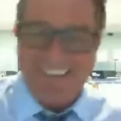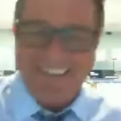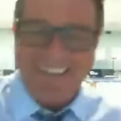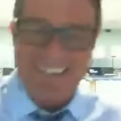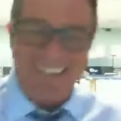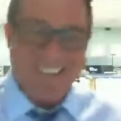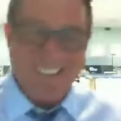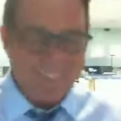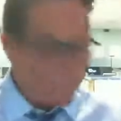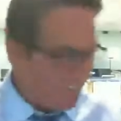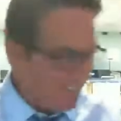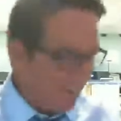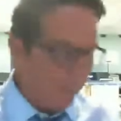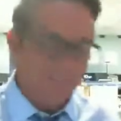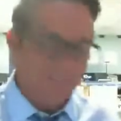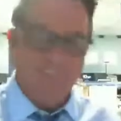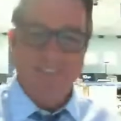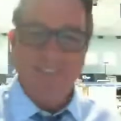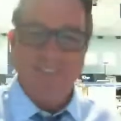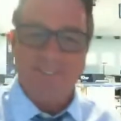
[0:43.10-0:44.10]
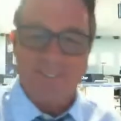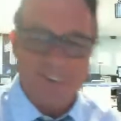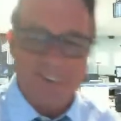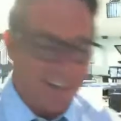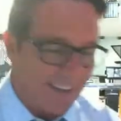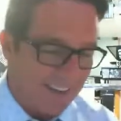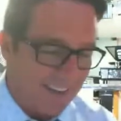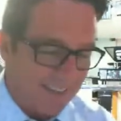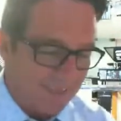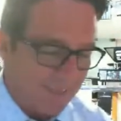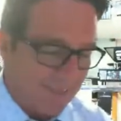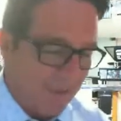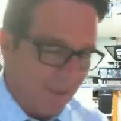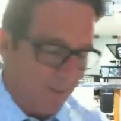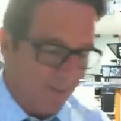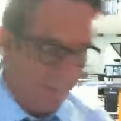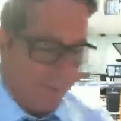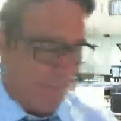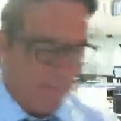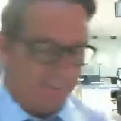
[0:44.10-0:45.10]
That's our digital guy, as a matter of
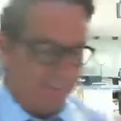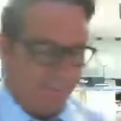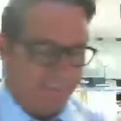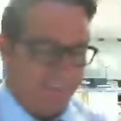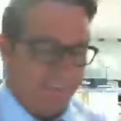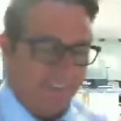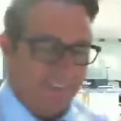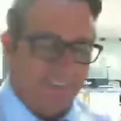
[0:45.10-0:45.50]
fact, right there.